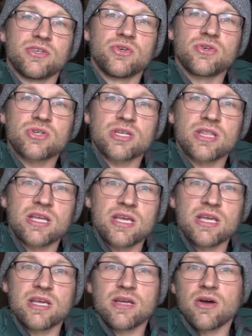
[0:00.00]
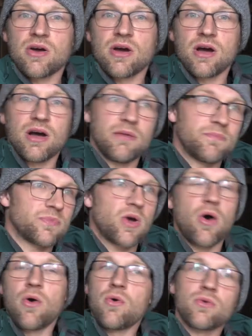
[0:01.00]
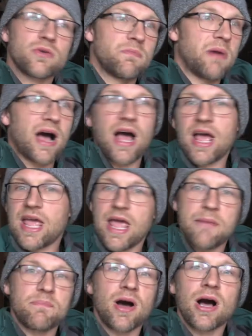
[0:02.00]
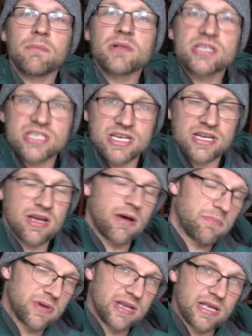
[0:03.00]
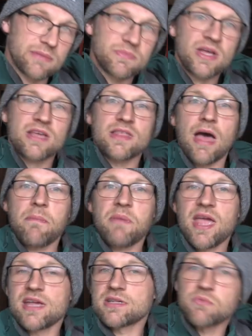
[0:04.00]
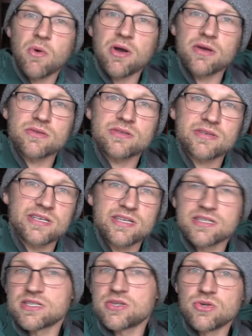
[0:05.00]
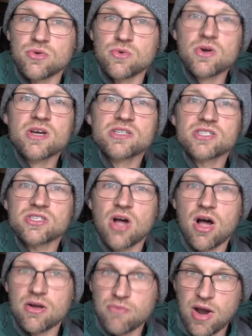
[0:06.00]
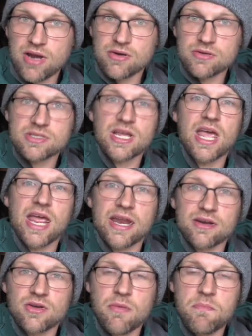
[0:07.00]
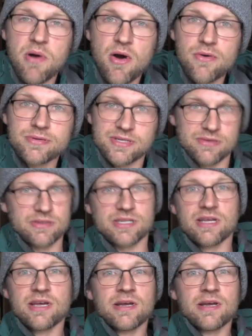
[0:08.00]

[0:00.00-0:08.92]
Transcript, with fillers: usually um, owned by a publishing company that pays royalties to songwriters and composers.